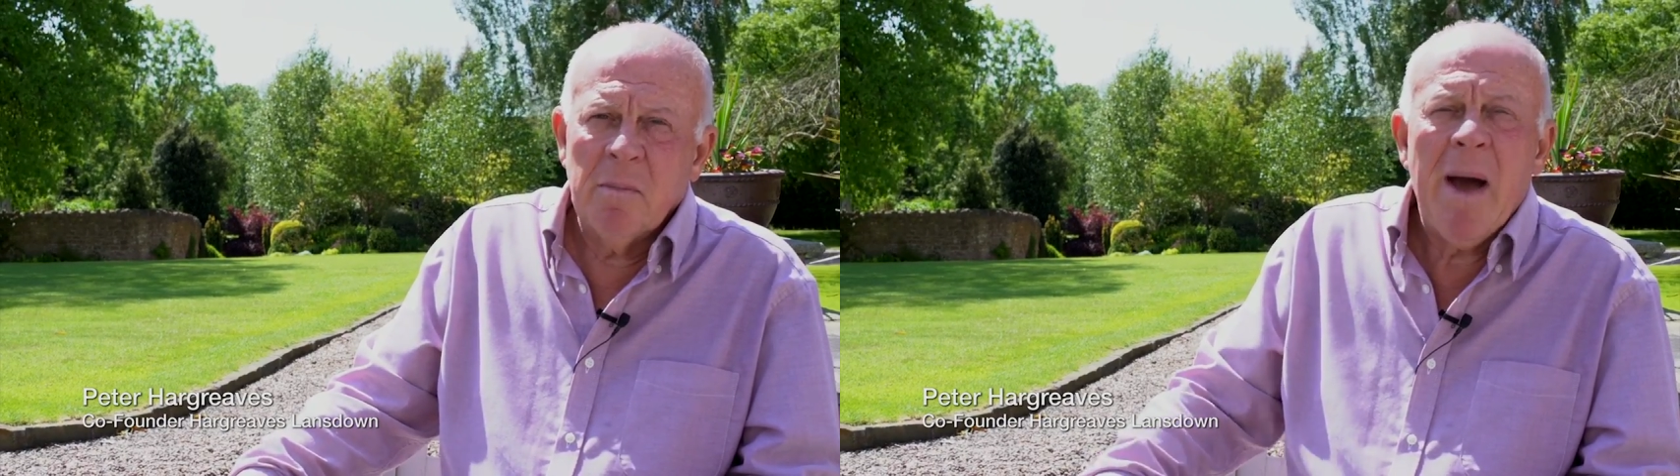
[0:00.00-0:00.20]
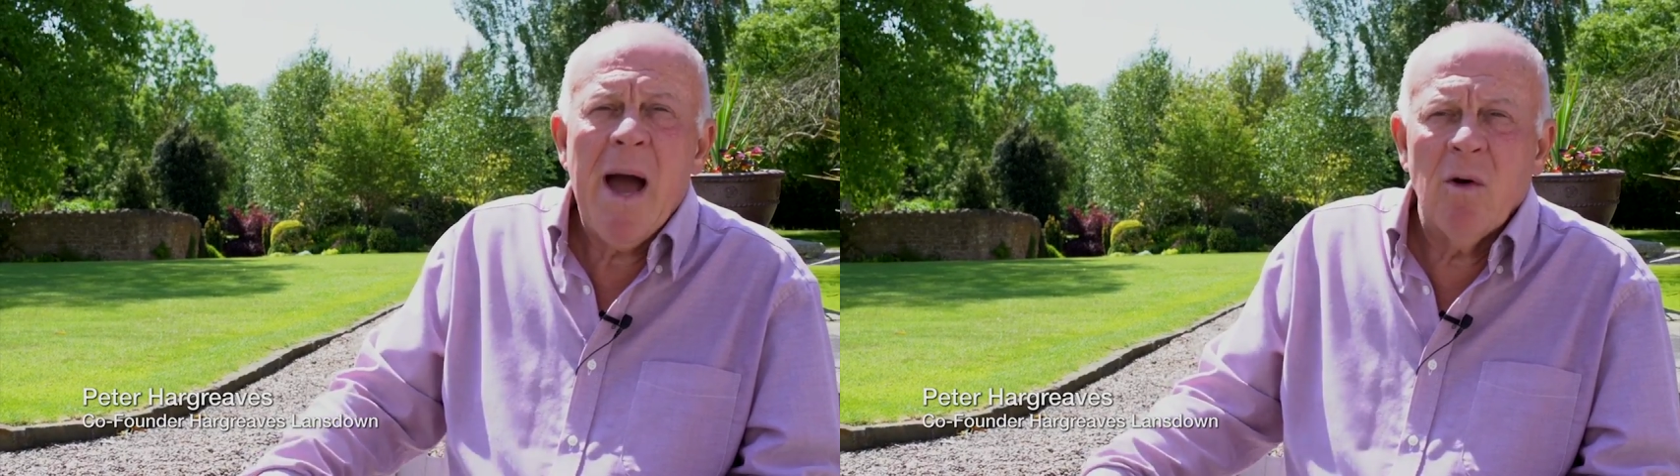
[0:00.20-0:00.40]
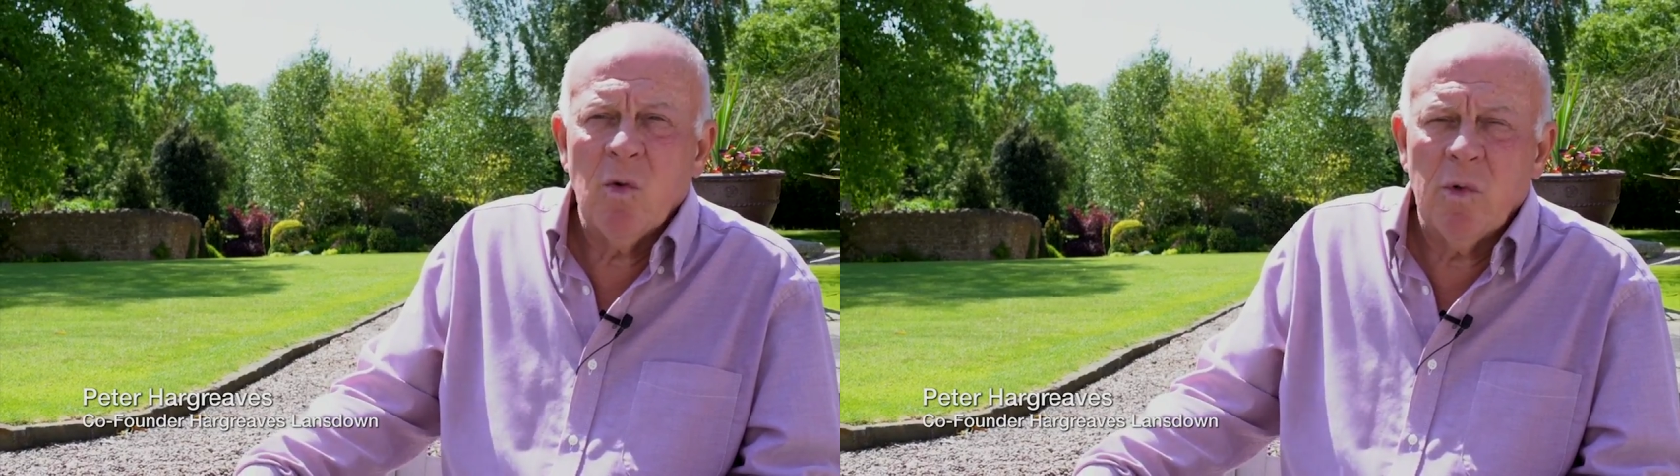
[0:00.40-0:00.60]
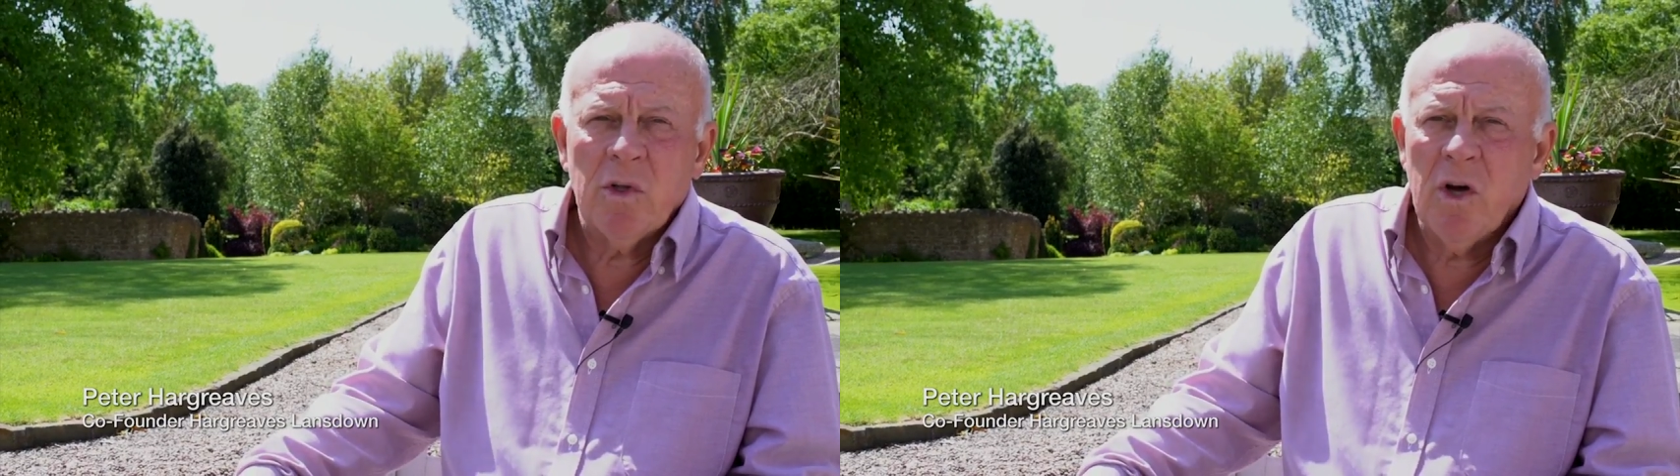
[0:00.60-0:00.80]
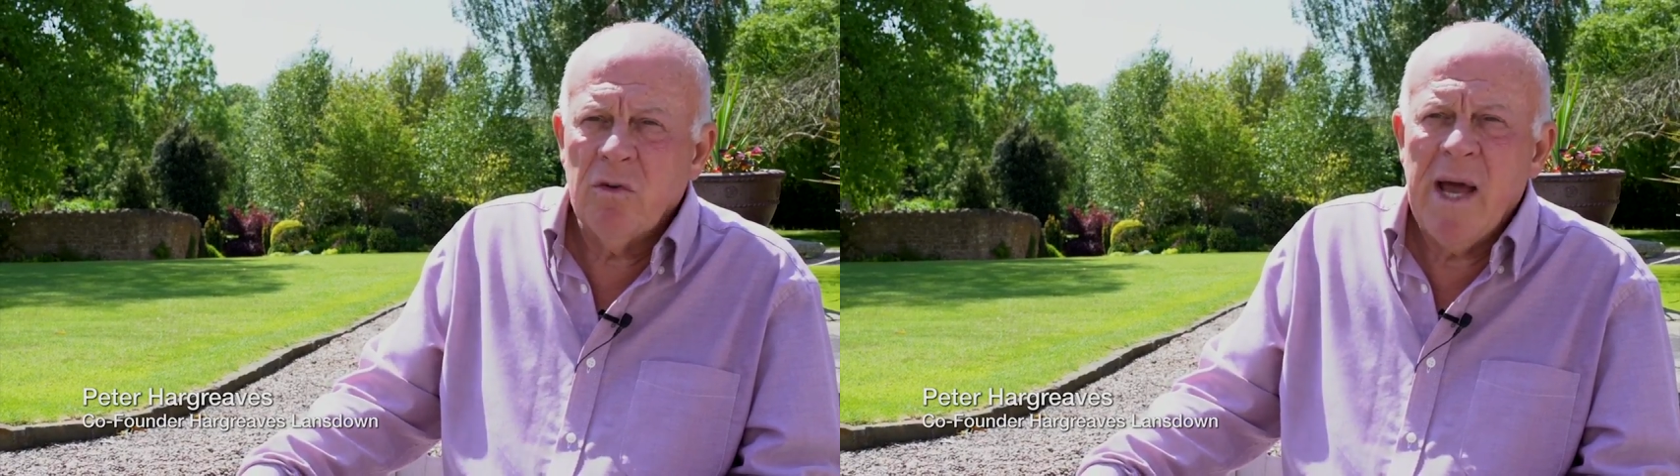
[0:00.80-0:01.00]
pound will
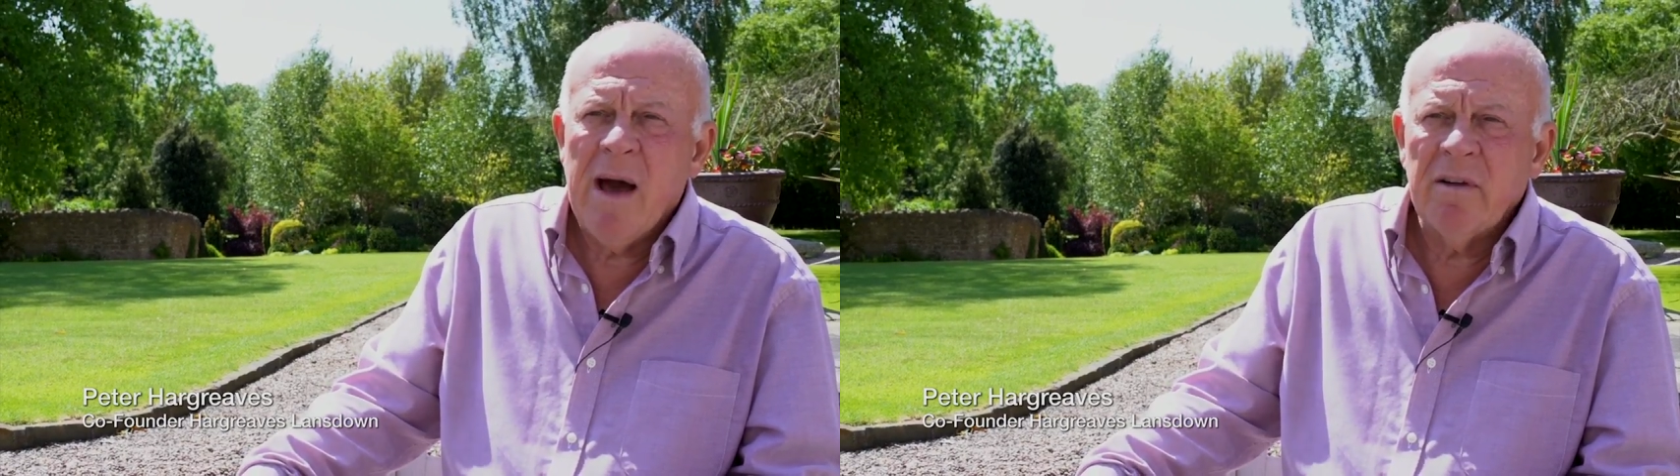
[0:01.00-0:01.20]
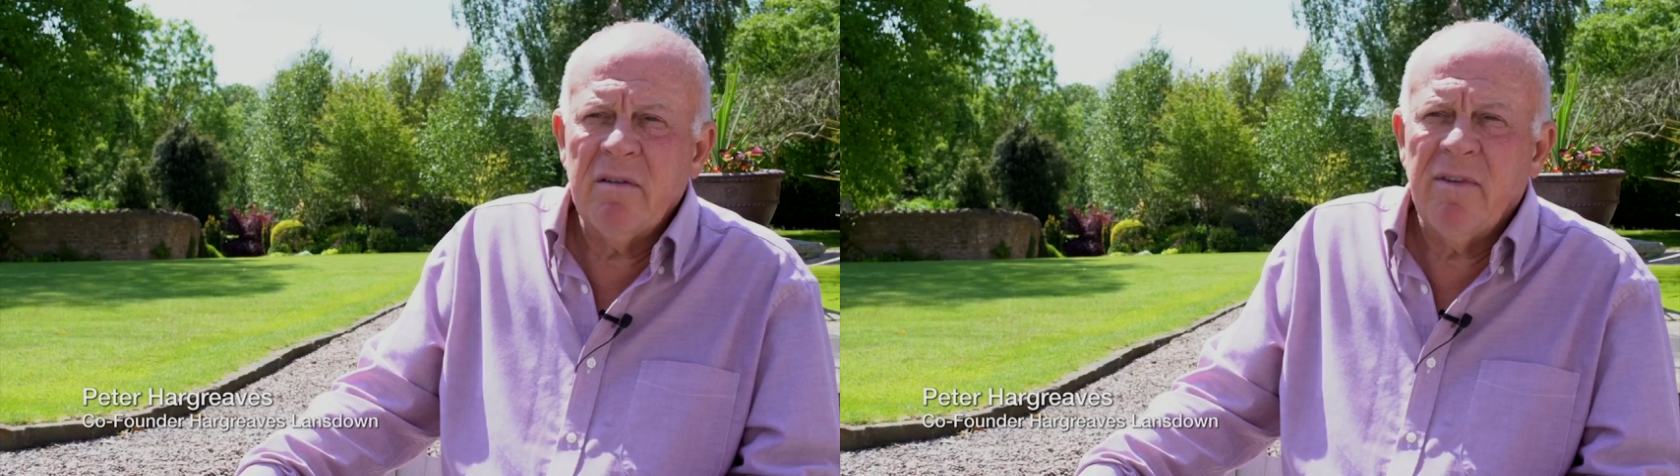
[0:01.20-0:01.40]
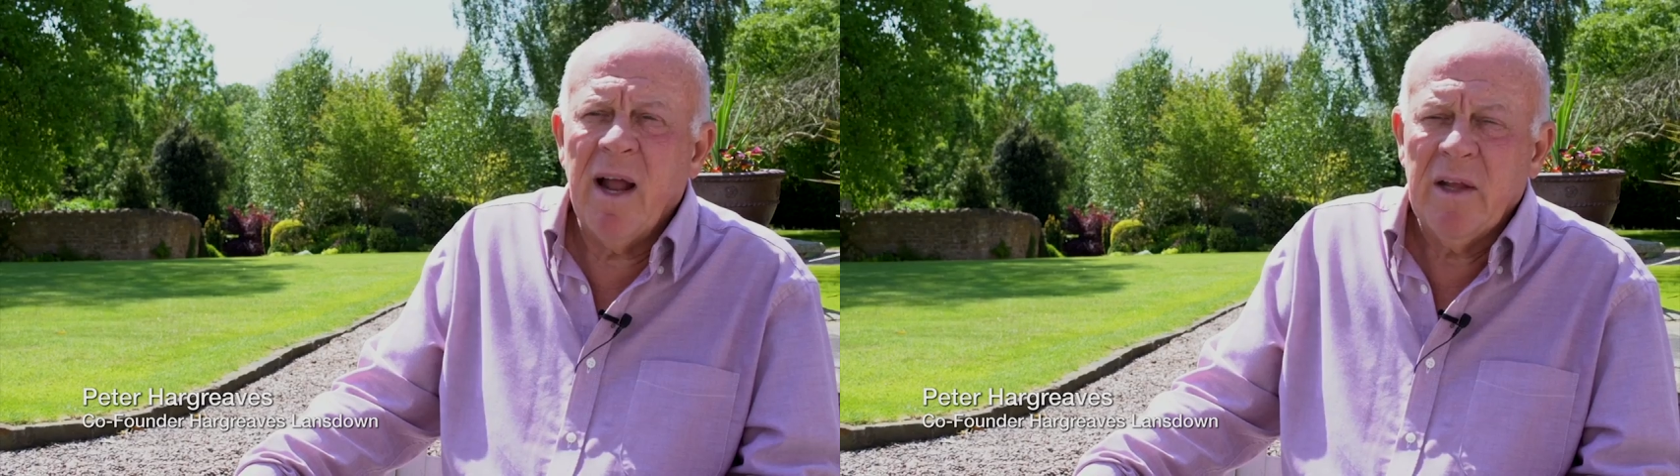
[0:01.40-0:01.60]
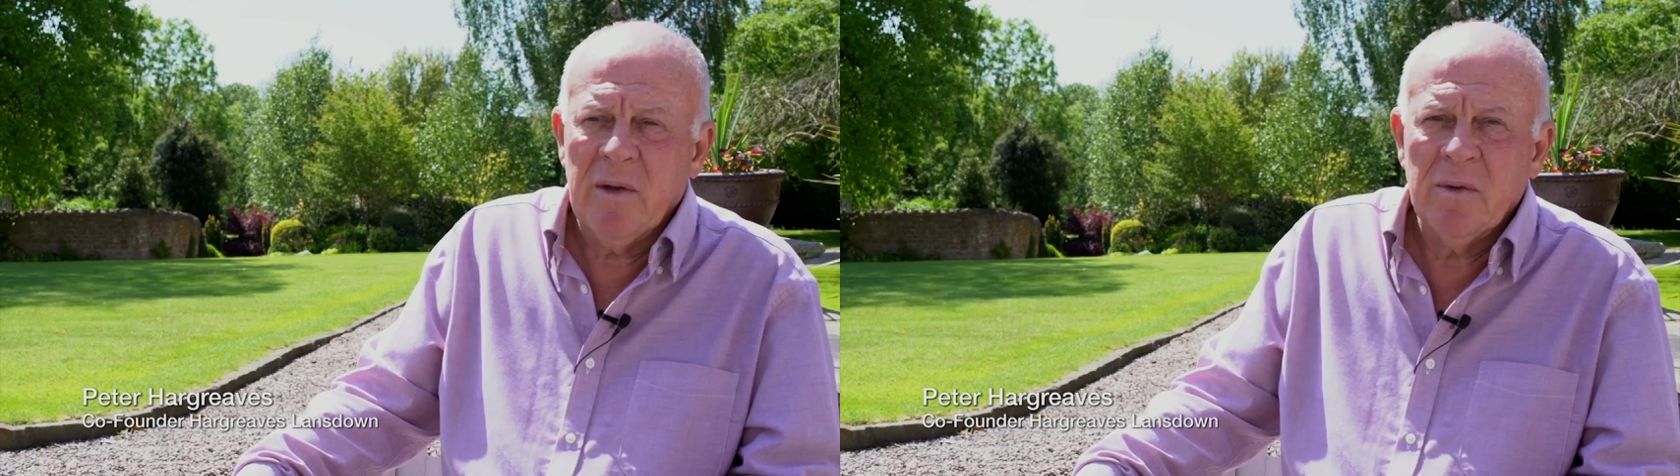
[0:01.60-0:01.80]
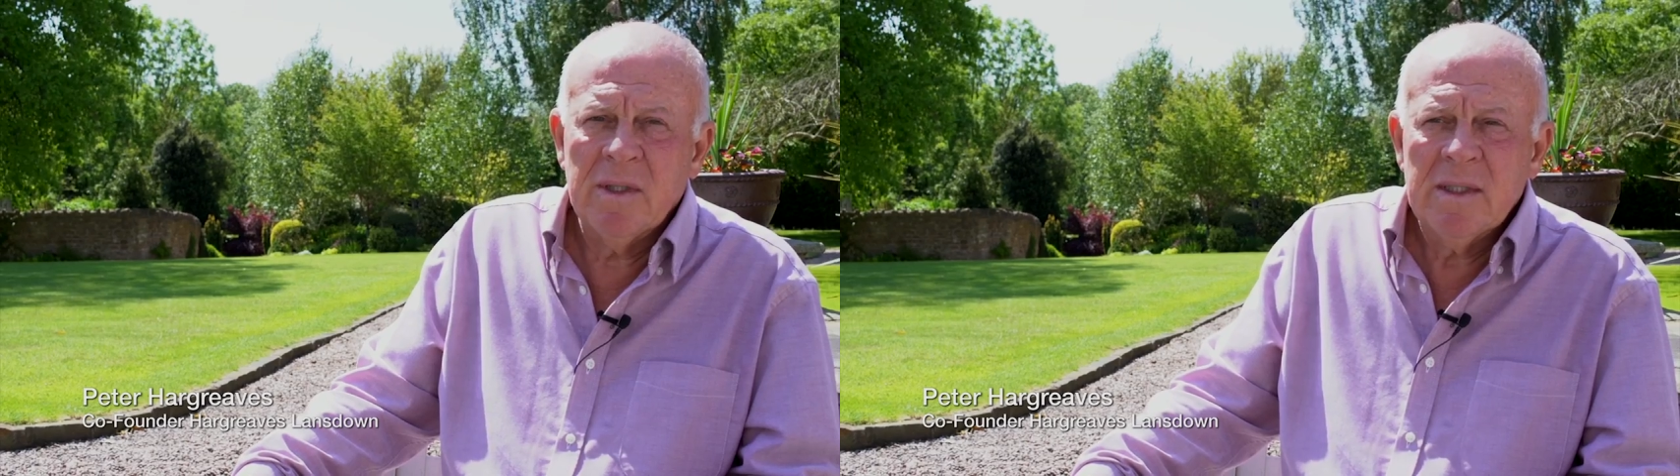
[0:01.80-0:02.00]
go down in
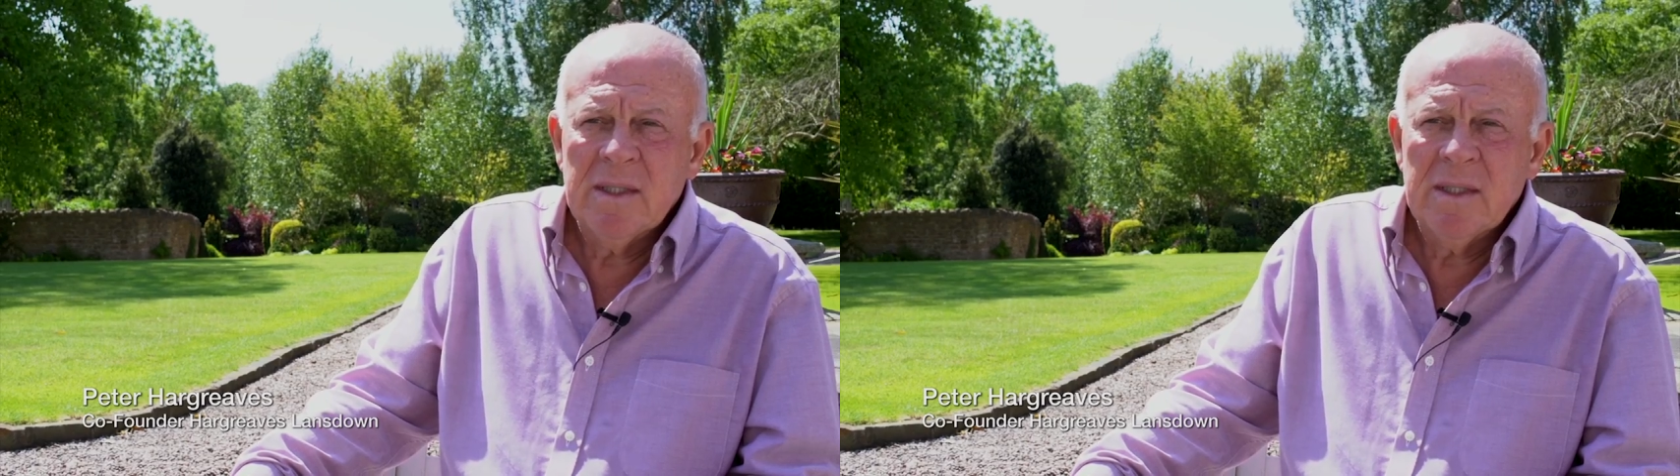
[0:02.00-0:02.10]
value